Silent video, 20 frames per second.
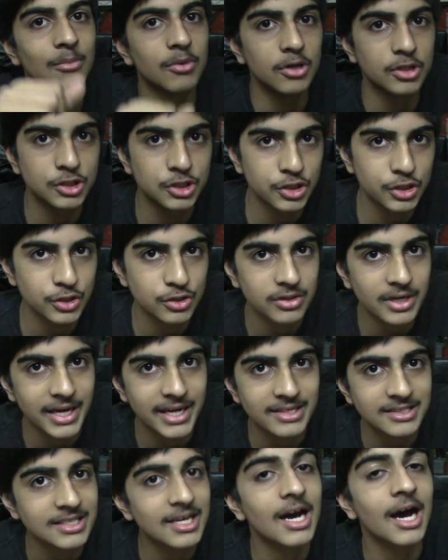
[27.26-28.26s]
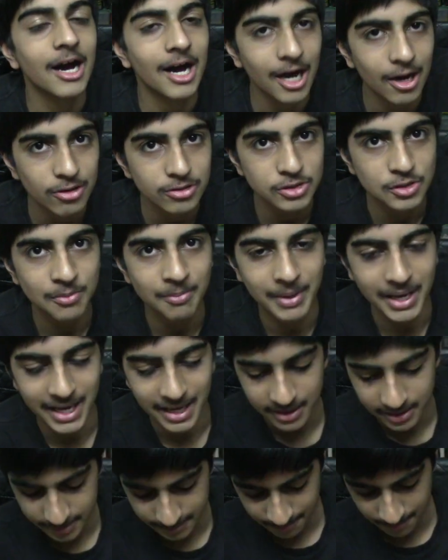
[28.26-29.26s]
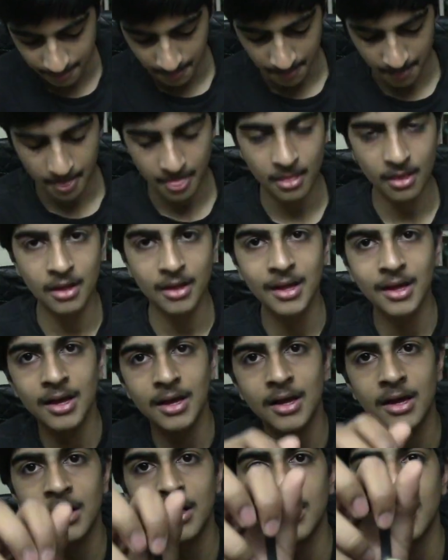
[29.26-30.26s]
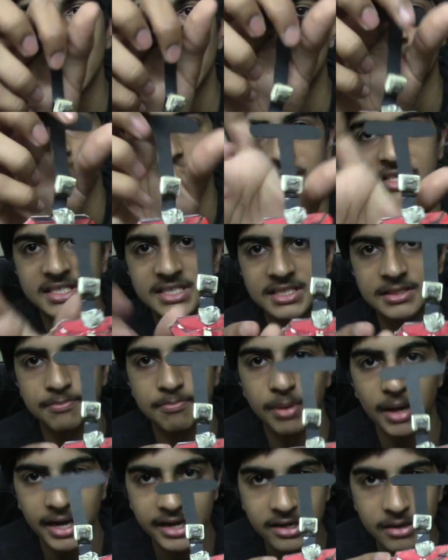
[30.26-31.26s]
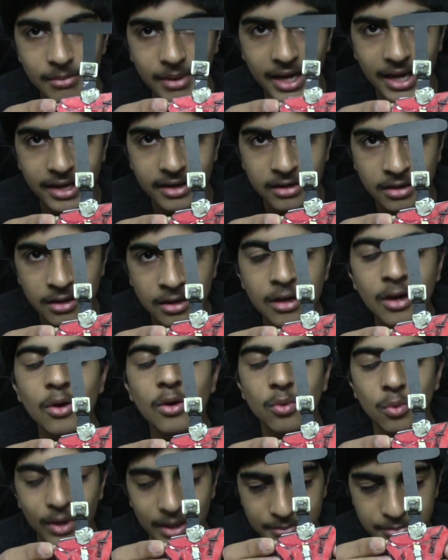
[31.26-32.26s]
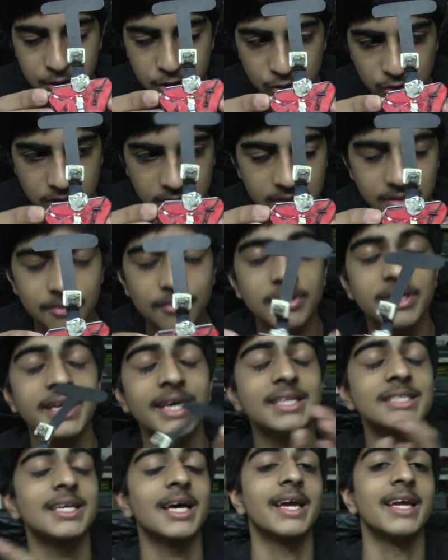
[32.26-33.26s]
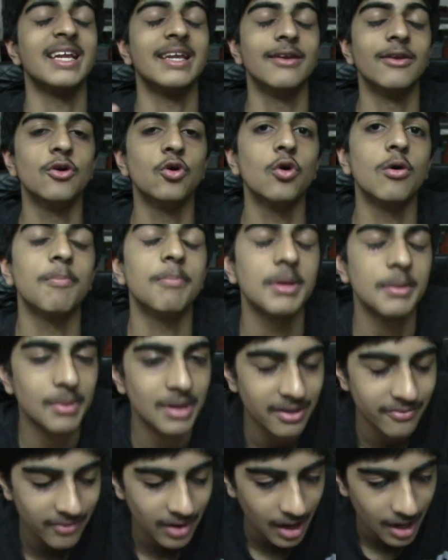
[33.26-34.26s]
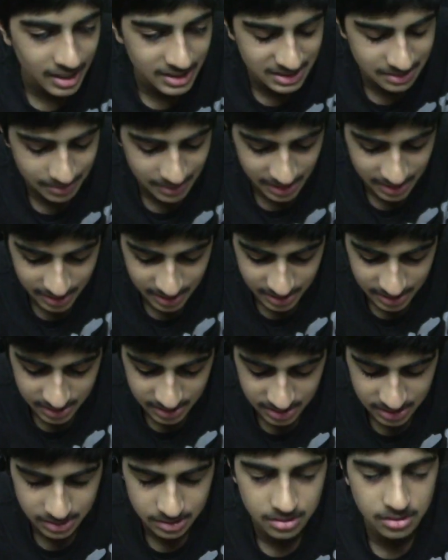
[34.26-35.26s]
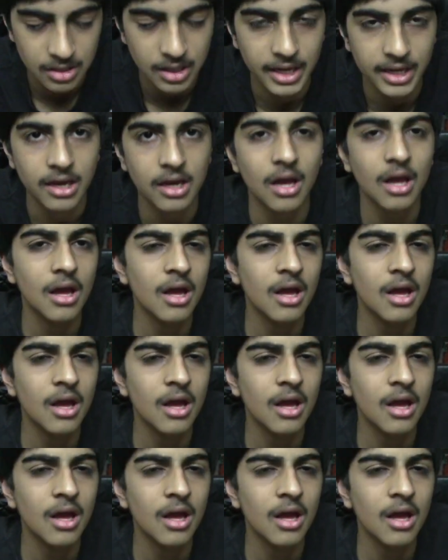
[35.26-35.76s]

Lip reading: gonna show you guys how to make the Spider-Man web shooter. Yes, I know people have asked me this, like,